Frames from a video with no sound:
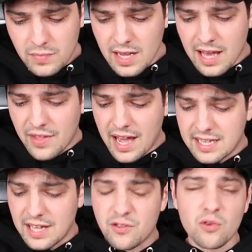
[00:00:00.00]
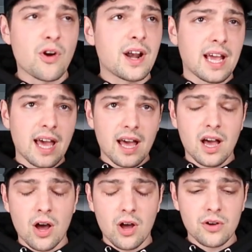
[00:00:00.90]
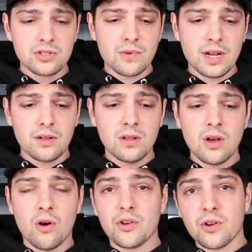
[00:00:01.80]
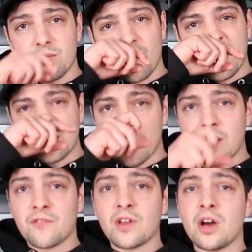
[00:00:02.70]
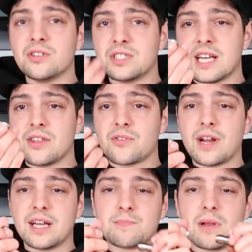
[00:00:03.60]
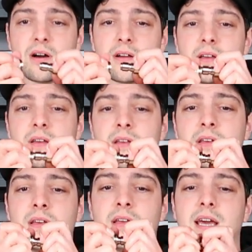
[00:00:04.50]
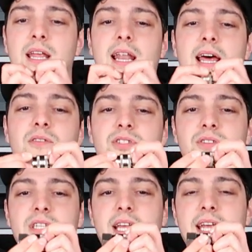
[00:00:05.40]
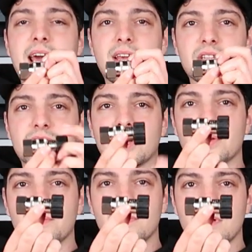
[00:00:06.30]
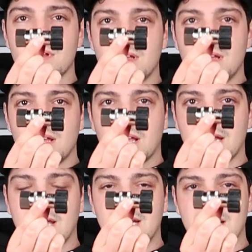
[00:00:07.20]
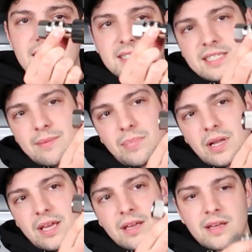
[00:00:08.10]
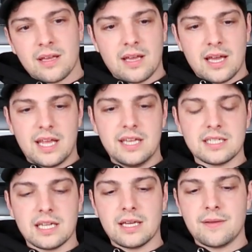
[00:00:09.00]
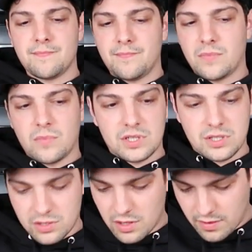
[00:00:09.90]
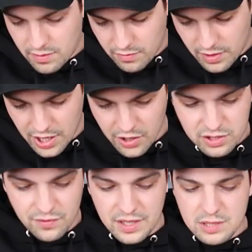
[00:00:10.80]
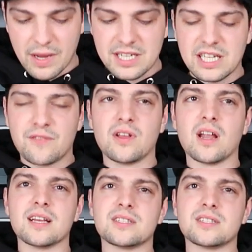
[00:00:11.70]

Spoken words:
and then if you're running a hose reel or you're running directly off your hose, you take your 3/8 plug, and it allows you to connect the two cleanly, simply, and easily, which is really useful, especially if you like